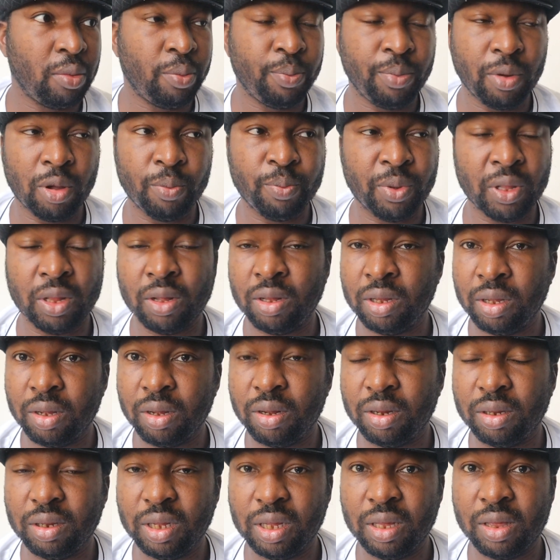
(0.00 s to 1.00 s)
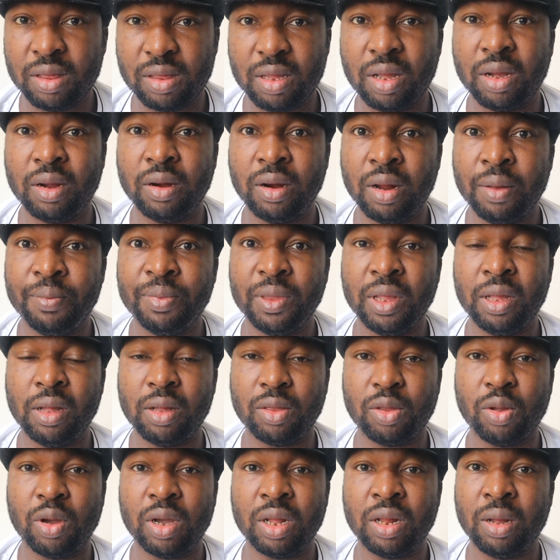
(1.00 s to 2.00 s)
bumping on
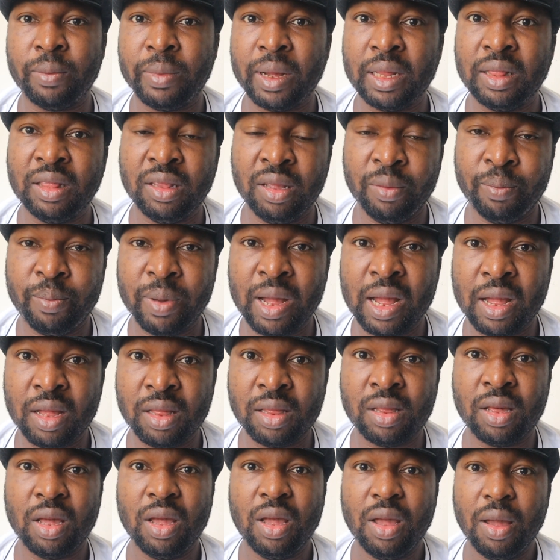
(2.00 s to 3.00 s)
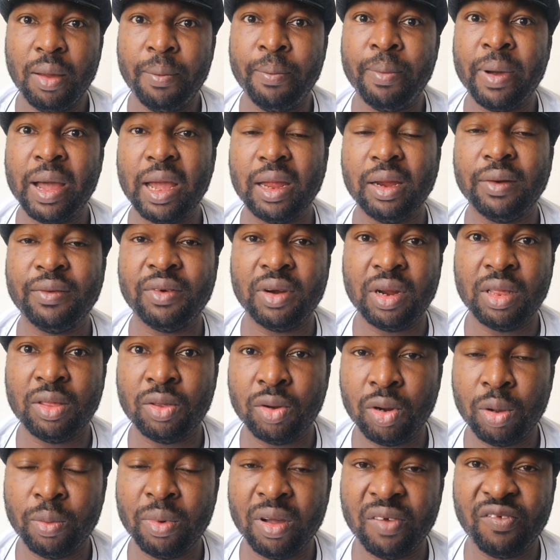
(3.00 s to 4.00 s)
Instagram talking about the band buying Range
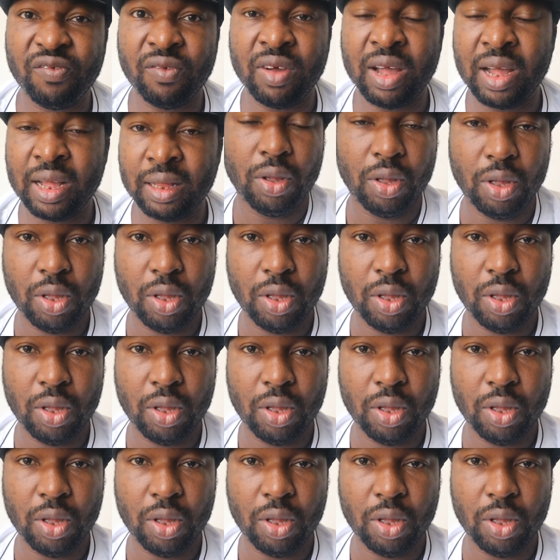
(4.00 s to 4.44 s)
Rover for.